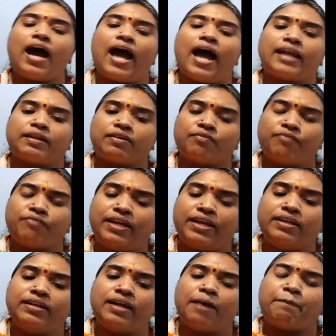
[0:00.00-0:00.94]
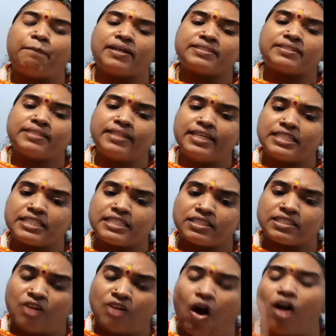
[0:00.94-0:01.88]
And when a person
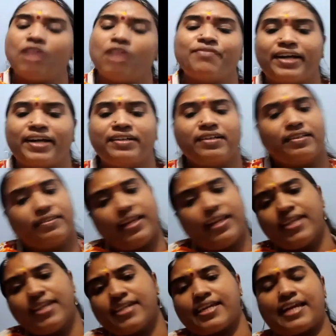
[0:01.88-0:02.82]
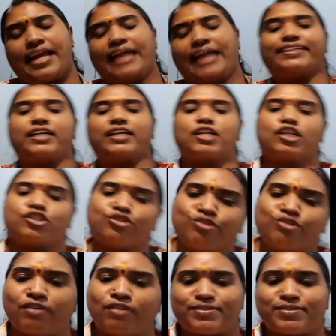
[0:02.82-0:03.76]
is solvent, then he can enter
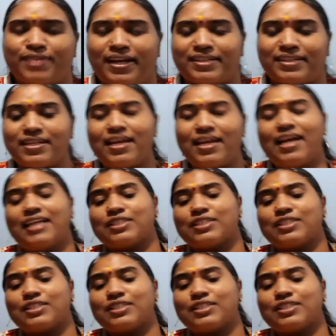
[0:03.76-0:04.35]
into contract.